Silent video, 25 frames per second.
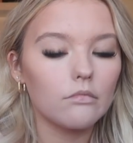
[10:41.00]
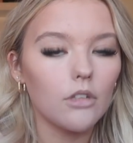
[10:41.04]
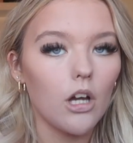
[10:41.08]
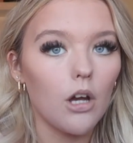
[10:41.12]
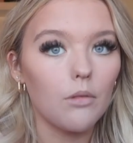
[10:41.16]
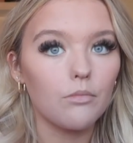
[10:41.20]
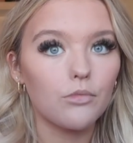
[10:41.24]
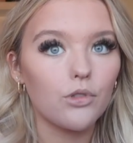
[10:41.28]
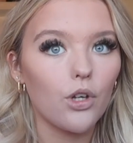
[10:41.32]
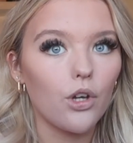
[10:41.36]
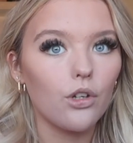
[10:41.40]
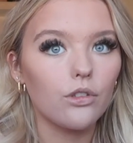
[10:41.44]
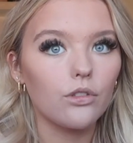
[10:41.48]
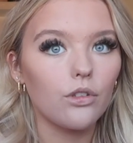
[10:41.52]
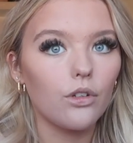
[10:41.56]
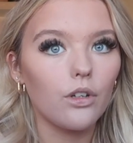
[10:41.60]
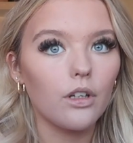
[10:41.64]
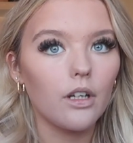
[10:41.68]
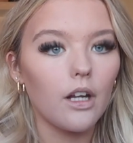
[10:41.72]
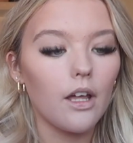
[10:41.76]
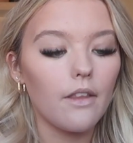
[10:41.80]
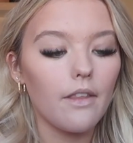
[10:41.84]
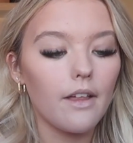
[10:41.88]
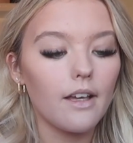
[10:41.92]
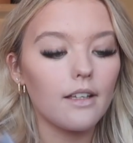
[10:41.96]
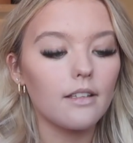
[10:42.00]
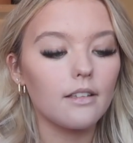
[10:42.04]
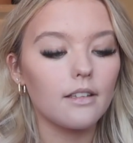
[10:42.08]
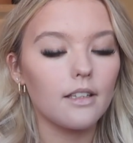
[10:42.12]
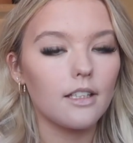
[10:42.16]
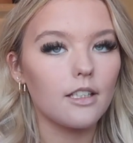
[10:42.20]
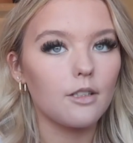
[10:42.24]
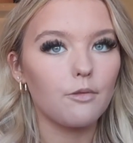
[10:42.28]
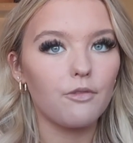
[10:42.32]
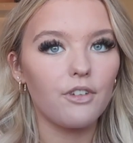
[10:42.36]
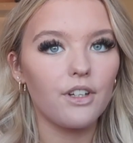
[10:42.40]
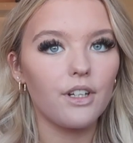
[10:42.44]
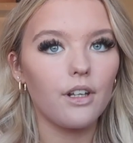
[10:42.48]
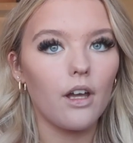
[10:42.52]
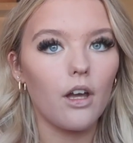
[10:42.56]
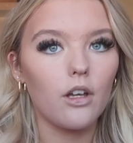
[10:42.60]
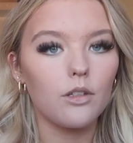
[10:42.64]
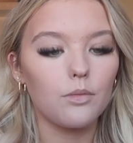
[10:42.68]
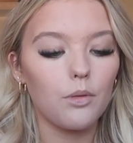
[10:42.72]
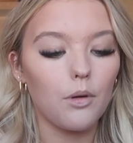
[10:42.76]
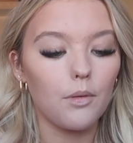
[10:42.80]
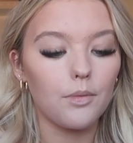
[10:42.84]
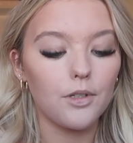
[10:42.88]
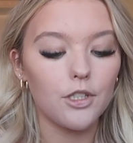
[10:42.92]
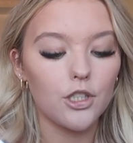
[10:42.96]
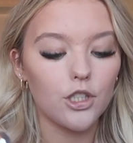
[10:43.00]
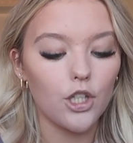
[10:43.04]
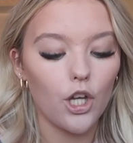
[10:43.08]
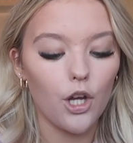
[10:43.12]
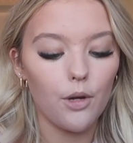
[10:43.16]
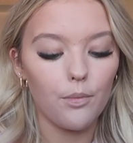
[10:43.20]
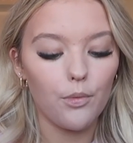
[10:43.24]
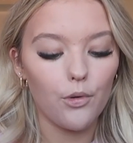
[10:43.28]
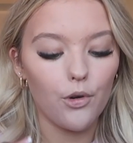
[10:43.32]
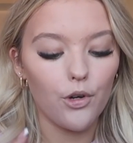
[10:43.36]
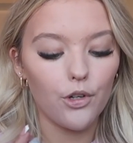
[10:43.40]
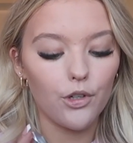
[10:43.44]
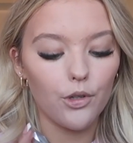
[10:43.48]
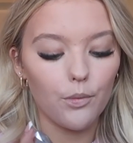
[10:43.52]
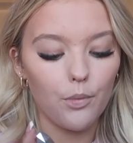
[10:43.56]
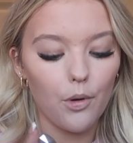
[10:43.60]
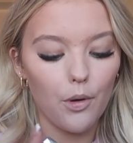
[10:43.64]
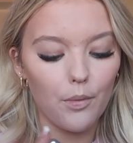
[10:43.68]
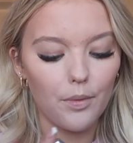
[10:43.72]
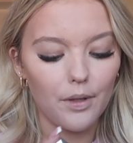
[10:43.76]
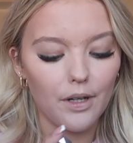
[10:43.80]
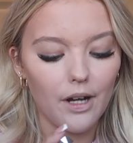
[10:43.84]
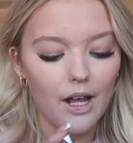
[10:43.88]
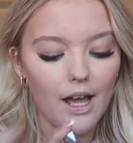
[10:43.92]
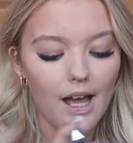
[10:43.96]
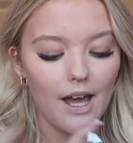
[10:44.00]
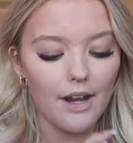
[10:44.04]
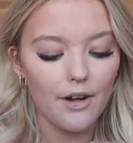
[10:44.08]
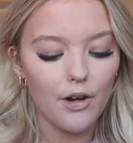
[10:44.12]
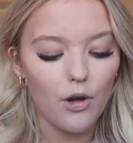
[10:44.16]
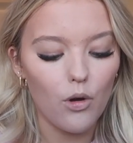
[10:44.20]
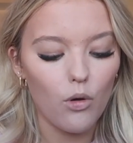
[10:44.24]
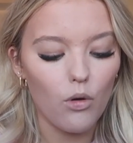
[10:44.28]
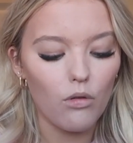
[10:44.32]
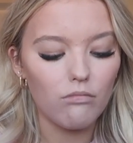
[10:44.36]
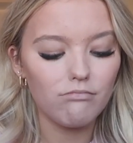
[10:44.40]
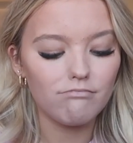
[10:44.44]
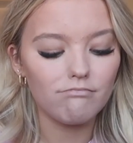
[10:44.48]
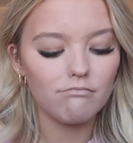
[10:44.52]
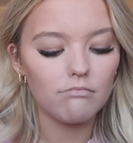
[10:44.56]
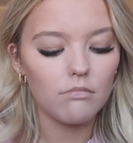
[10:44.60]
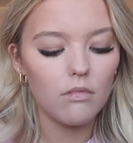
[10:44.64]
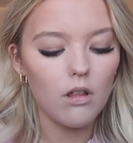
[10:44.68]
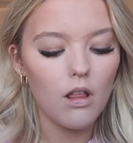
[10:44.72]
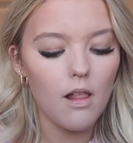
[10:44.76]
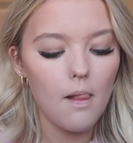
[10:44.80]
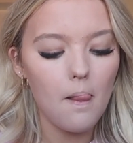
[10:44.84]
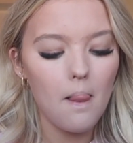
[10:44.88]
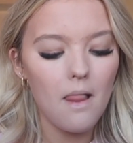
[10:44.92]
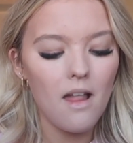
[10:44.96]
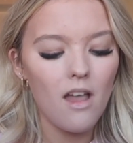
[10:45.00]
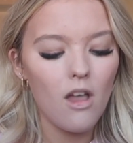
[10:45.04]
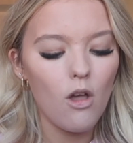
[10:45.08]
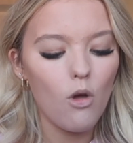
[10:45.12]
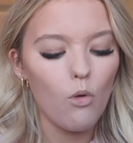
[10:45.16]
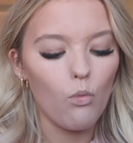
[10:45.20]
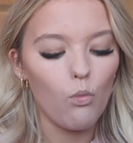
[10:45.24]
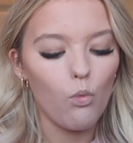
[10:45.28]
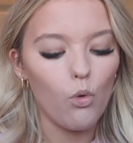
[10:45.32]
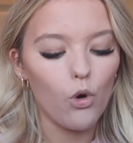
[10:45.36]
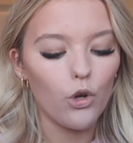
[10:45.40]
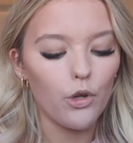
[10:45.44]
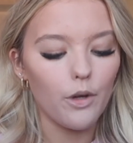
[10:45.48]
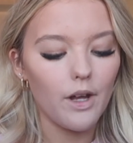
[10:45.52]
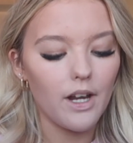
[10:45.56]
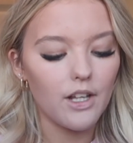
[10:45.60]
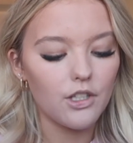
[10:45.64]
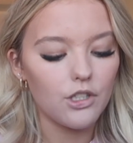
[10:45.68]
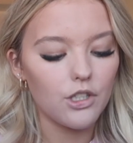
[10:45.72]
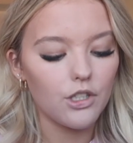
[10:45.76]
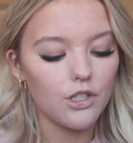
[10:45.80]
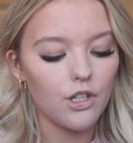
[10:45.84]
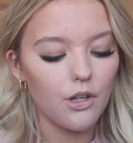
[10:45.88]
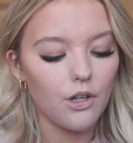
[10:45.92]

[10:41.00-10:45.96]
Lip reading: I'm so sorry, like, that this video is probably so boring. You're probably like, Anna, what are you actually